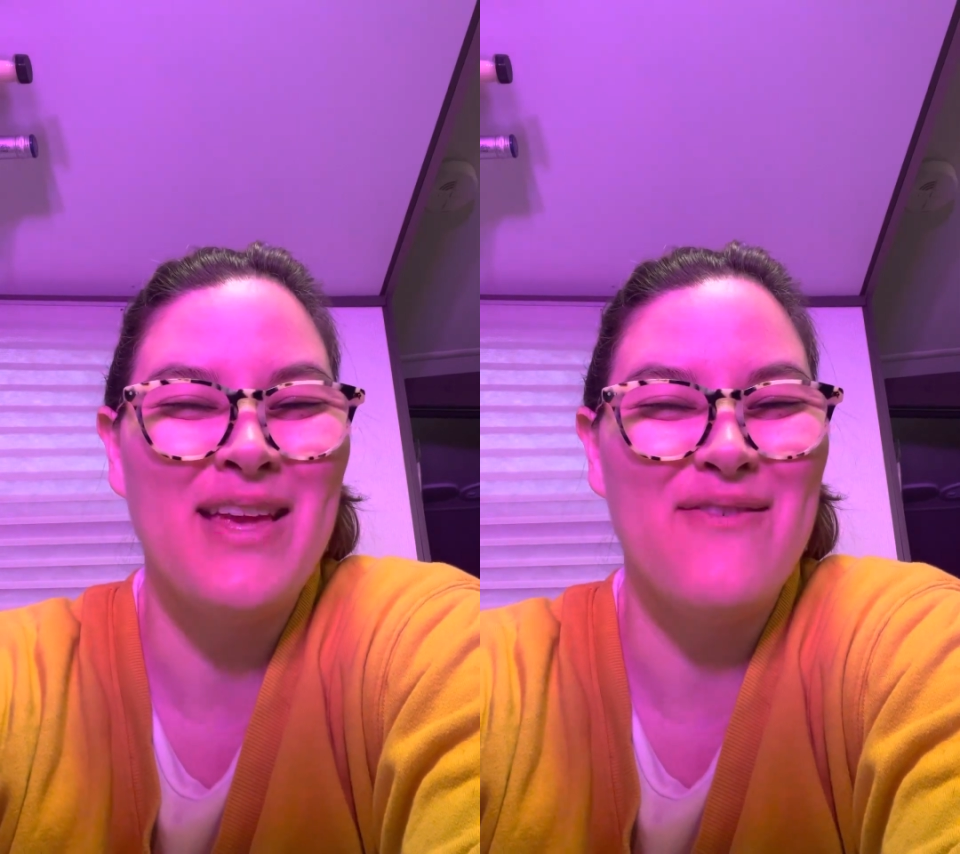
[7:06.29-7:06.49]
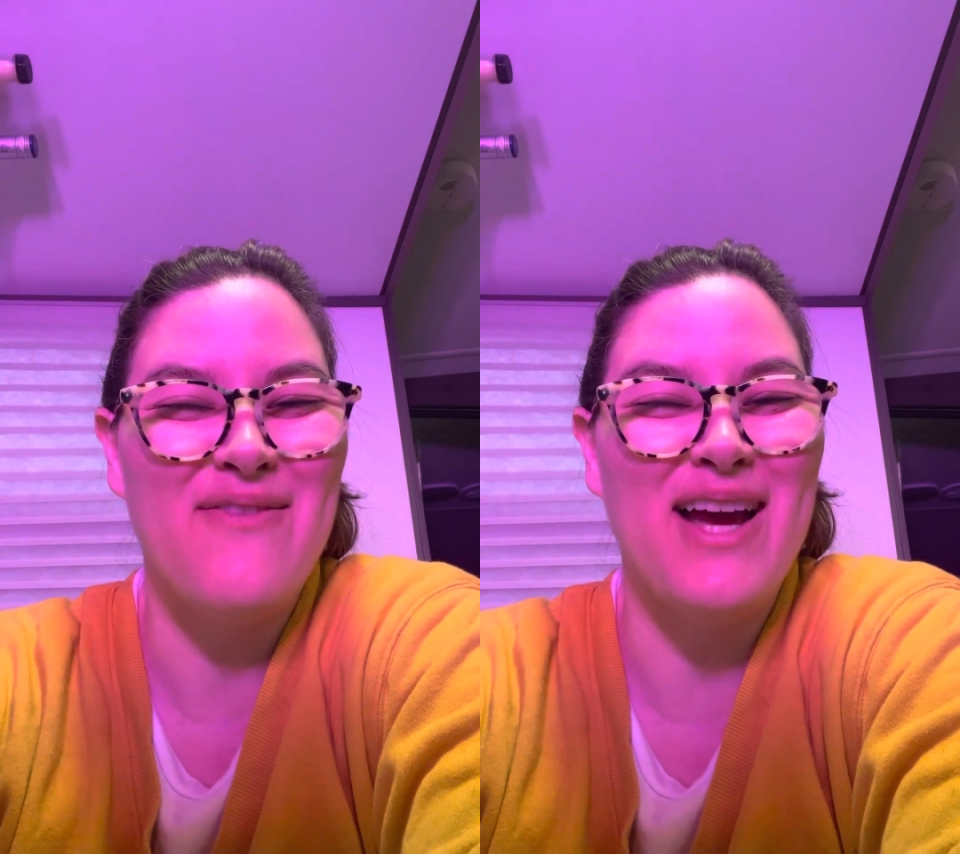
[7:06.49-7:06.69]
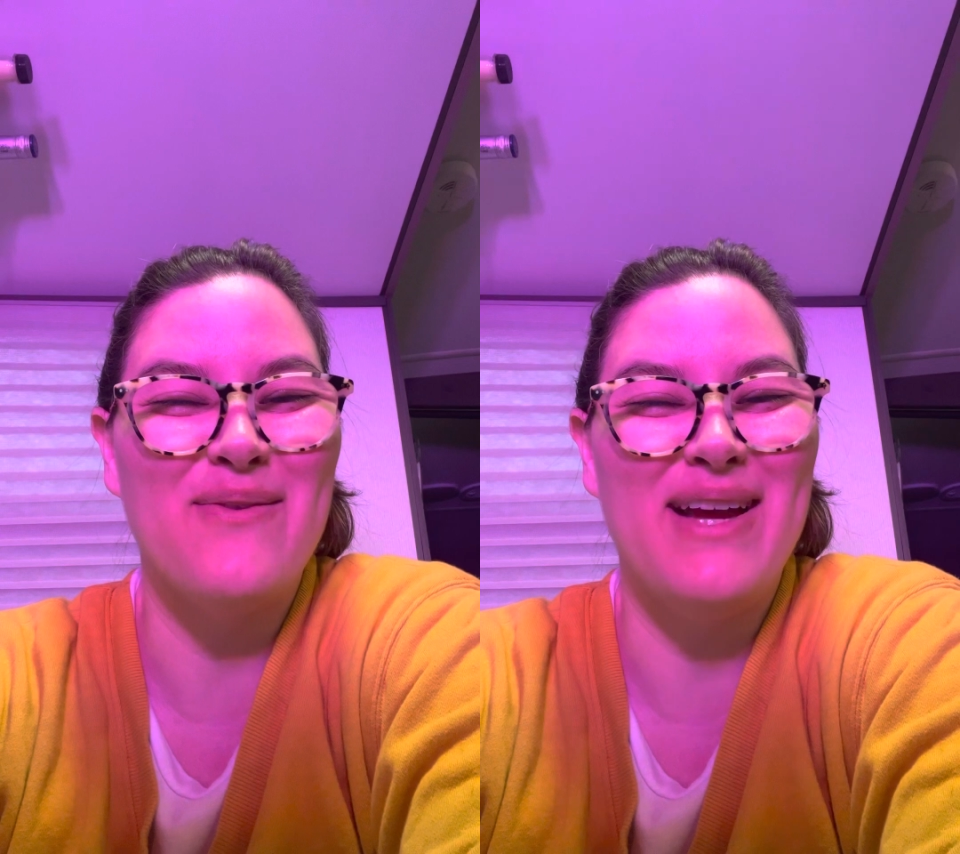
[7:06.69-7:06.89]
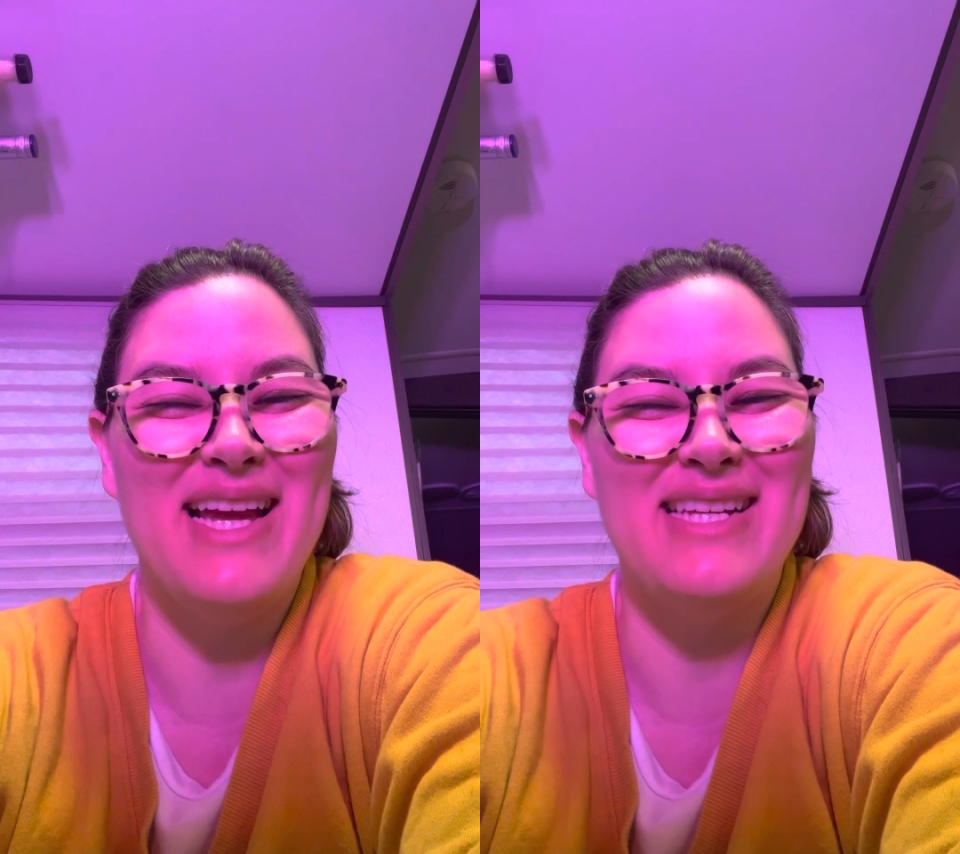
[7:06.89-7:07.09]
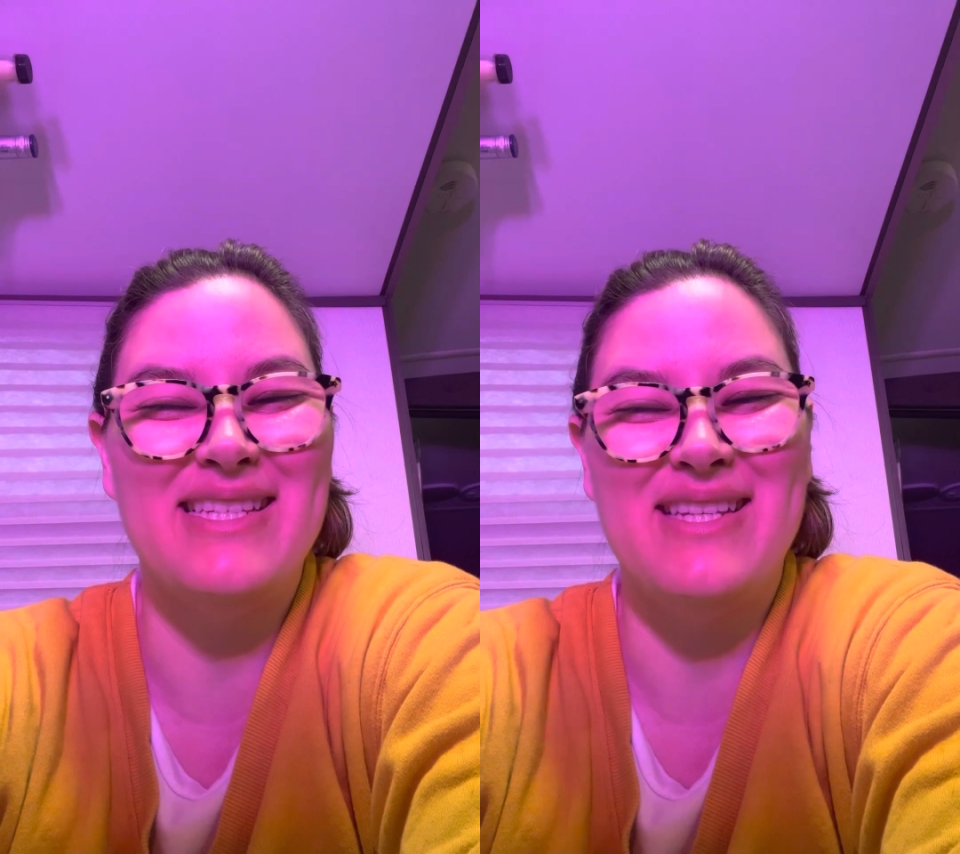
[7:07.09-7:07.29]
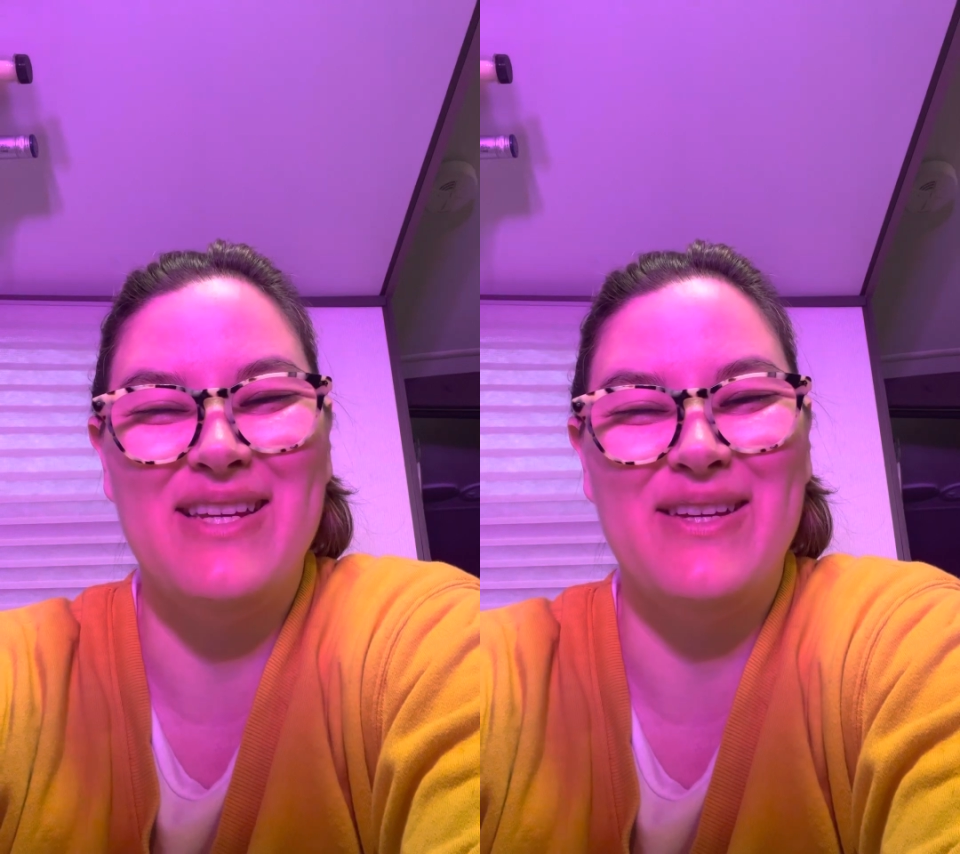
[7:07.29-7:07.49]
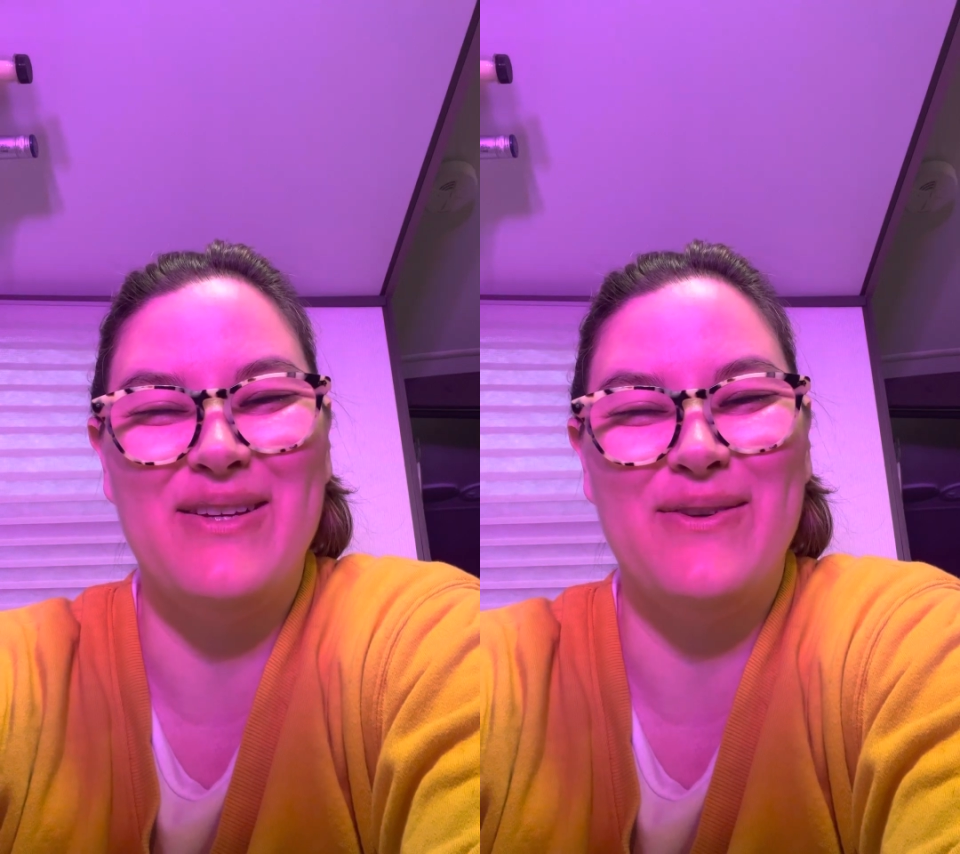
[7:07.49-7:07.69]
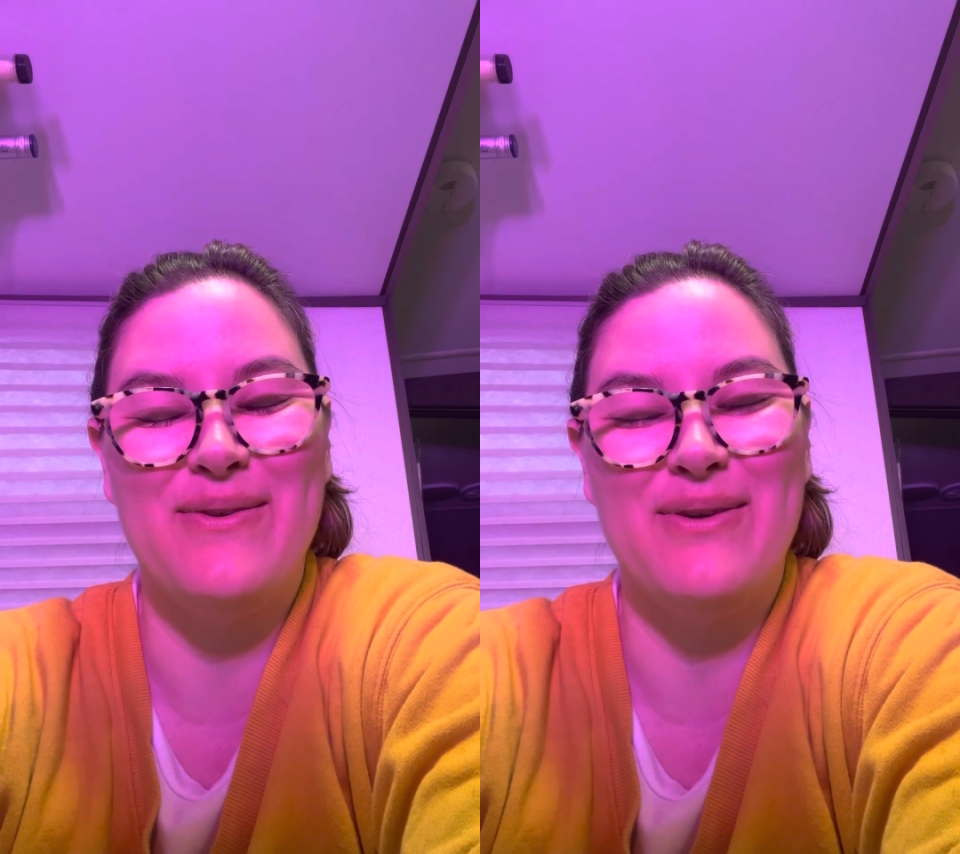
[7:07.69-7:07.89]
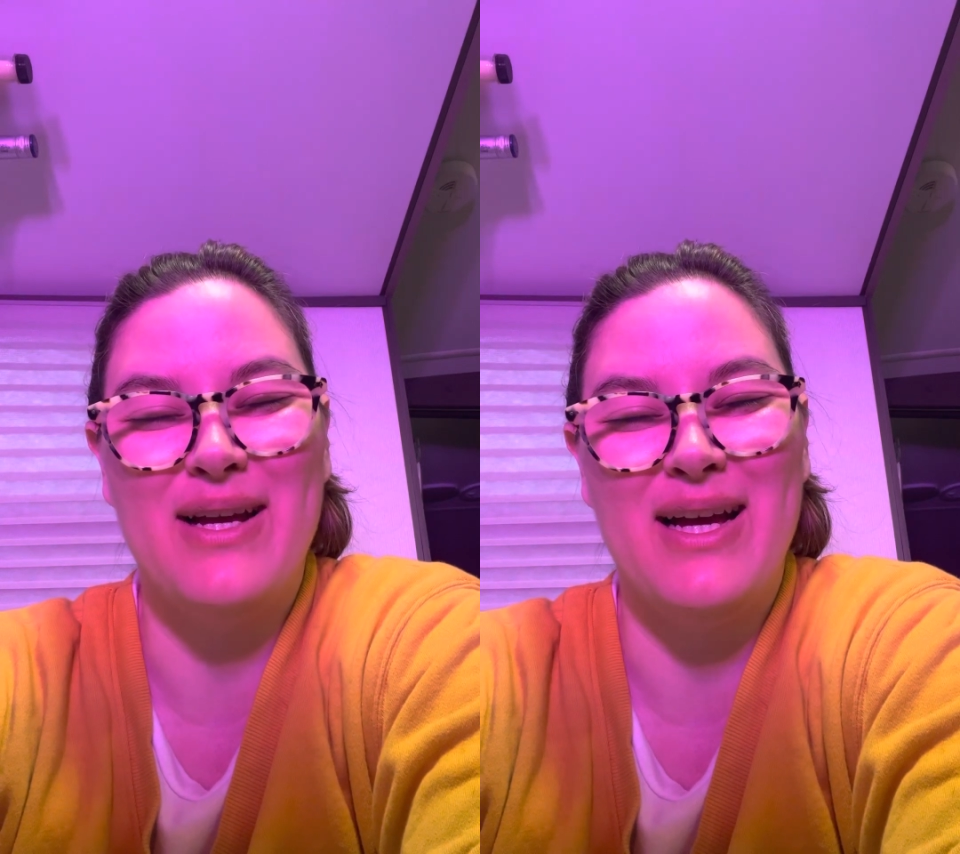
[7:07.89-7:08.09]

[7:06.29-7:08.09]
Find ways to